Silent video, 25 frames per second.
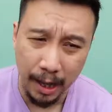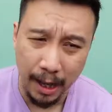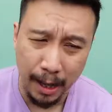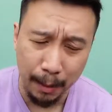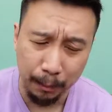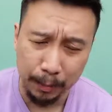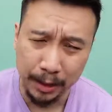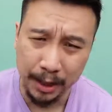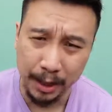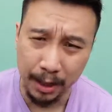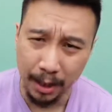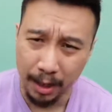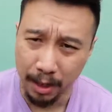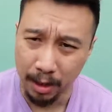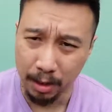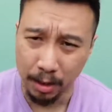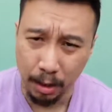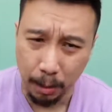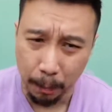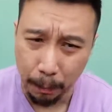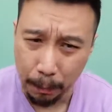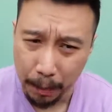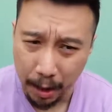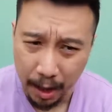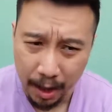apps out of
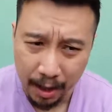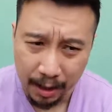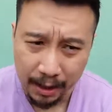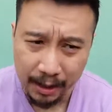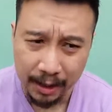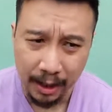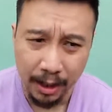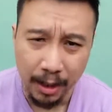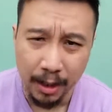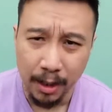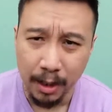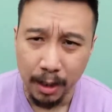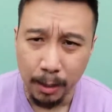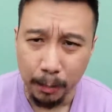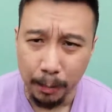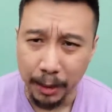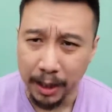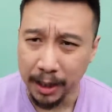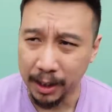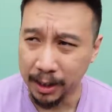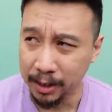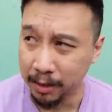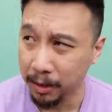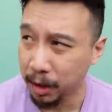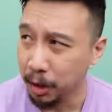the box
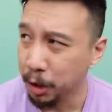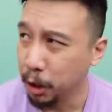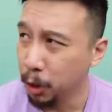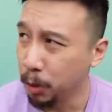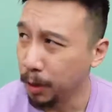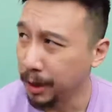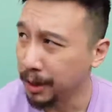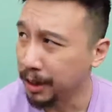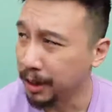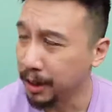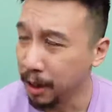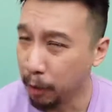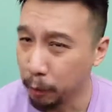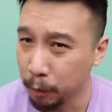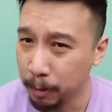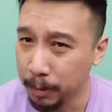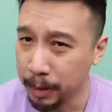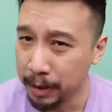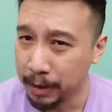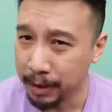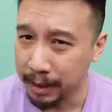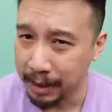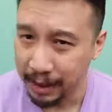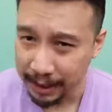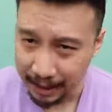because of the US
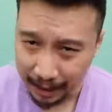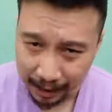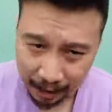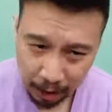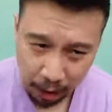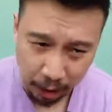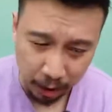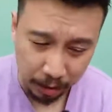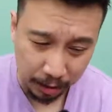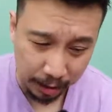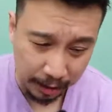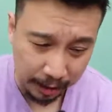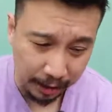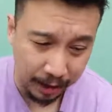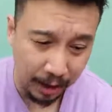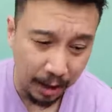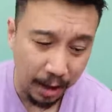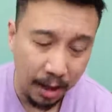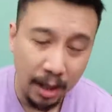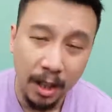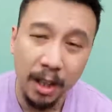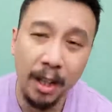government sanctions.